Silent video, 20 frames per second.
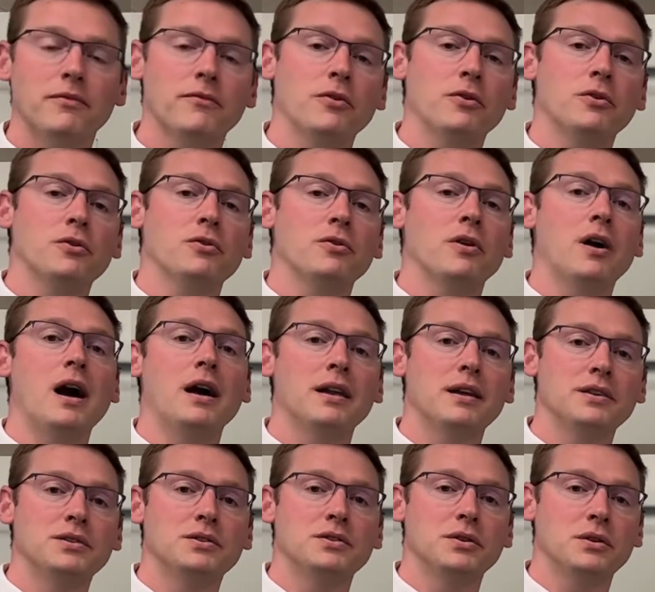further on
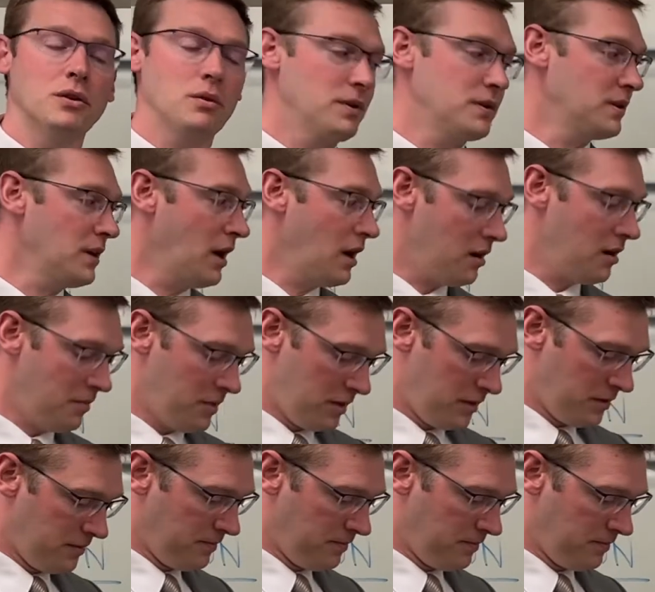into your retirement.